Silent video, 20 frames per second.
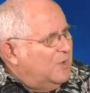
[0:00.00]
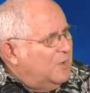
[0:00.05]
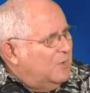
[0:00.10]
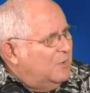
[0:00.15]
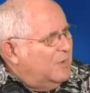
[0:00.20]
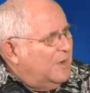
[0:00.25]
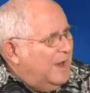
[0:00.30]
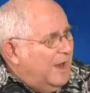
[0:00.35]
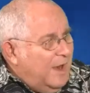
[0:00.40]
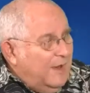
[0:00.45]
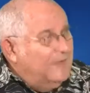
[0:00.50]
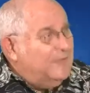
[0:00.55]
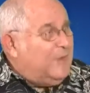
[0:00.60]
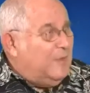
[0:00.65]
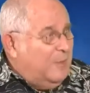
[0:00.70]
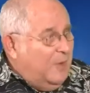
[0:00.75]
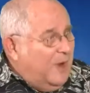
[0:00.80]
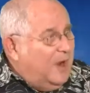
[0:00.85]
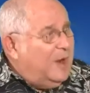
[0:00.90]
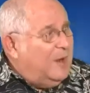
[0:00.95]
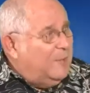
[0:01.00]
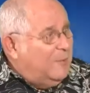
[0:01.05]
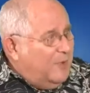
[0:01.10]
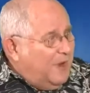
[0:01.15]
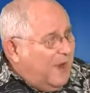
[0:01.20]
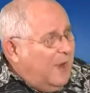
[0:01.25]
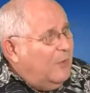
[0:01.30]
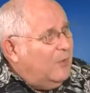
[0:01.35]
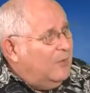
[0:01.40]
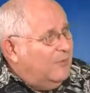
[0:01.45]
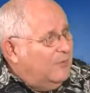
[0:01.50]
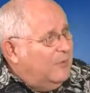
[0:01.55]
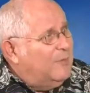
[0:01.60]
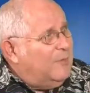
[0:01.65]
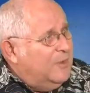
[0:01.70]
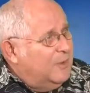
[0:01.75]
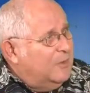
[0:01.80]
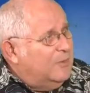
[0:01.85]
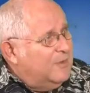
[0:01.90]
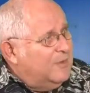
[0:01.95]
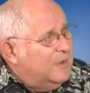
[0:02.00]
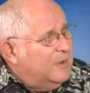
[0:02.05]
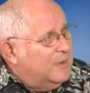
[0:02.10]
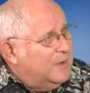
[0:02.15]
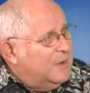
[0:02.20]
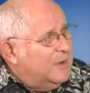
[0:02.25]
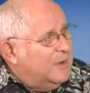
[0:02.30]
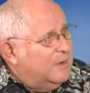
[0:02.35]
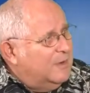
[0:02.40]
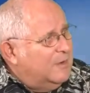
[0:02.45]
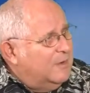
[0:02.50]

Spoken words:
You don't have to buy power from the utility.